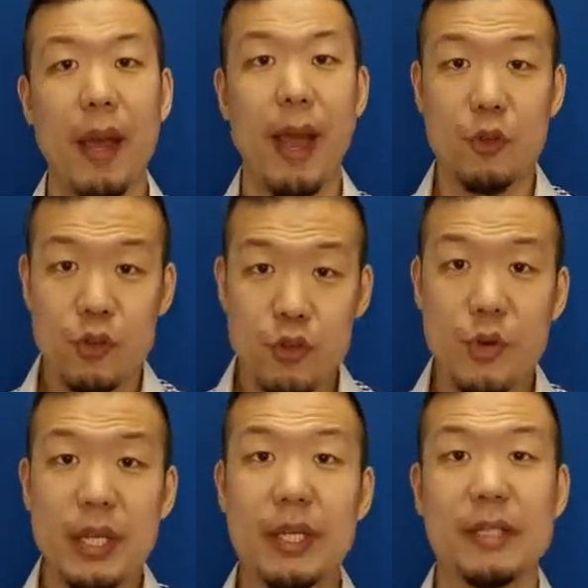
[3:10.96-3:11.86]
And
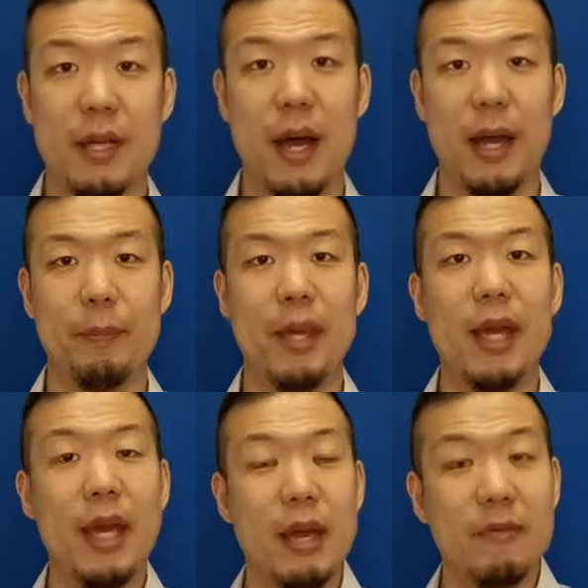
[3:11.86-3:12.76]
during this time,
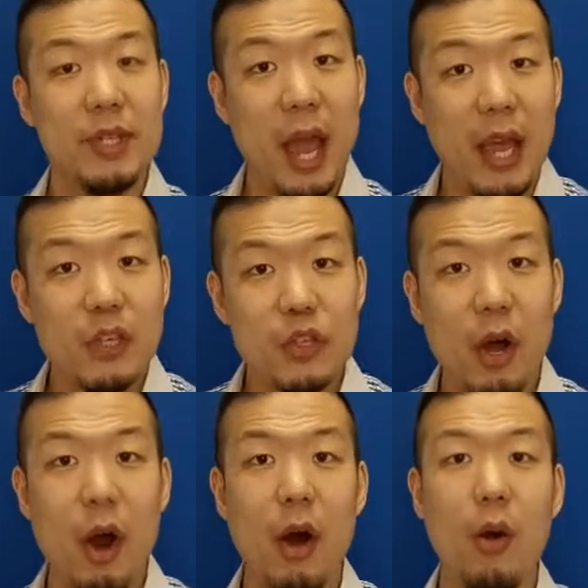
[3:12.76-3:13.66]
if the
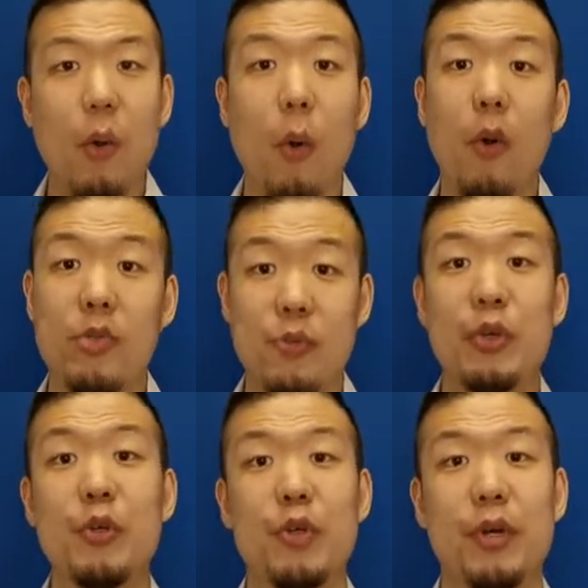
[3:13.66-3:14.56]
HR or the
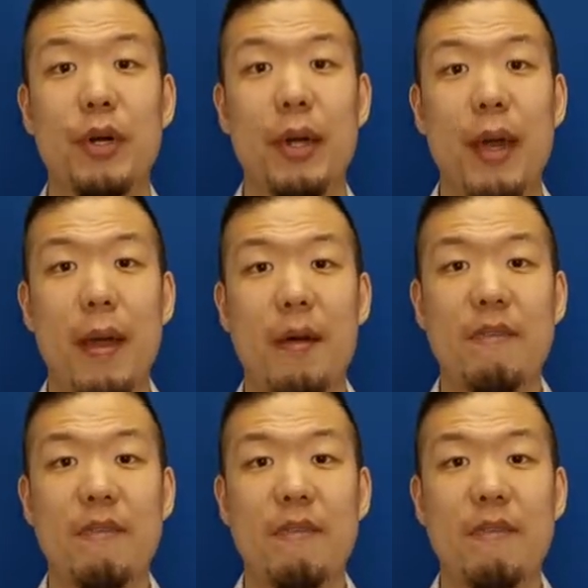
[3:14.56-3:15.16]
recruiter